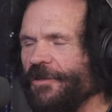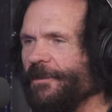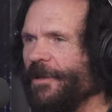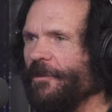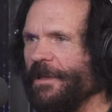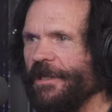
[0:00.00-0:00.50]

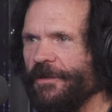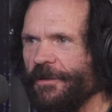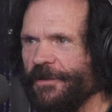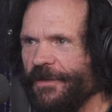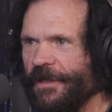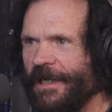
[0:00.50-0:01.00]
build. When they
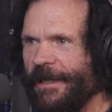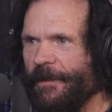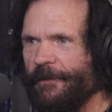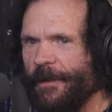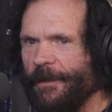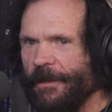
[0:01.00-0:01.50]
lose a game,
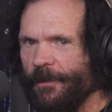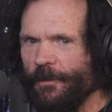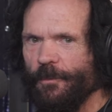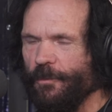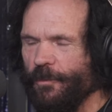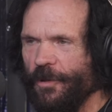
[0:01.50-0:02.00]
everybody
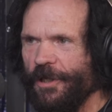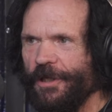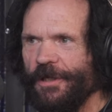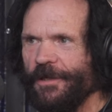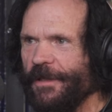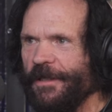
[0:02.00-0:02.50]

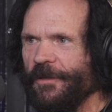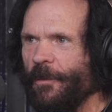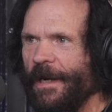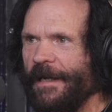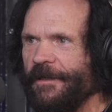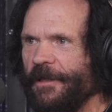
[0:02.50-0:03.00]
really
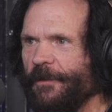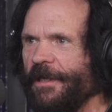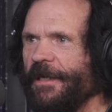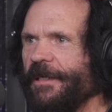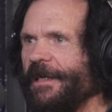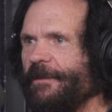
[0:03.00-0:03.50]
quiet. You win
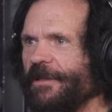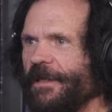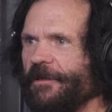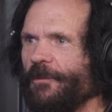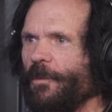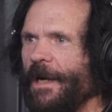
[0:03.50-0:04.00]
a game, it's
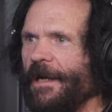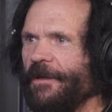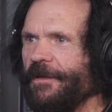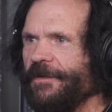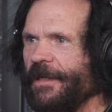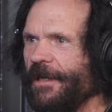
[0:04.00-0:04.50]
like
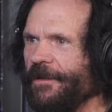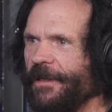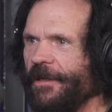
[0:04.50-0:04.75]
wild as hell,